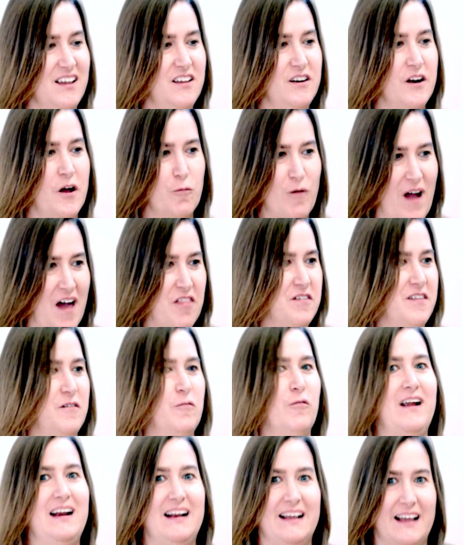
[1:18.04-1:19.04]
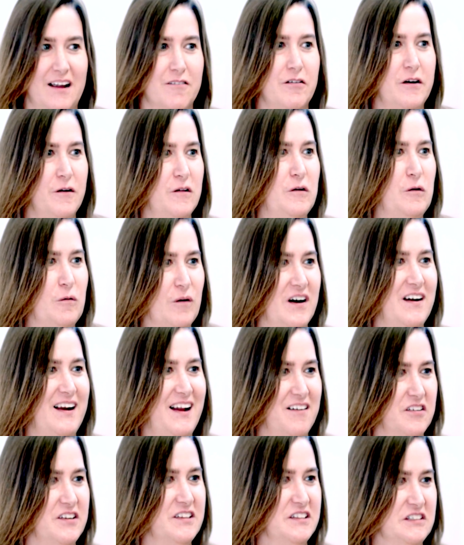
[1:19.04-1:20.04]
rather than reading every little word,
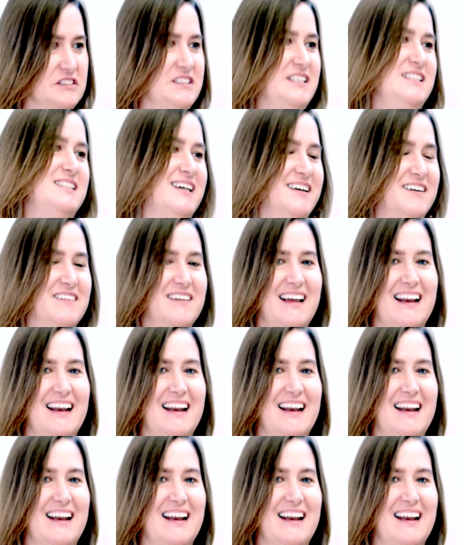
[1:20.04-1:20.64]
every little detail.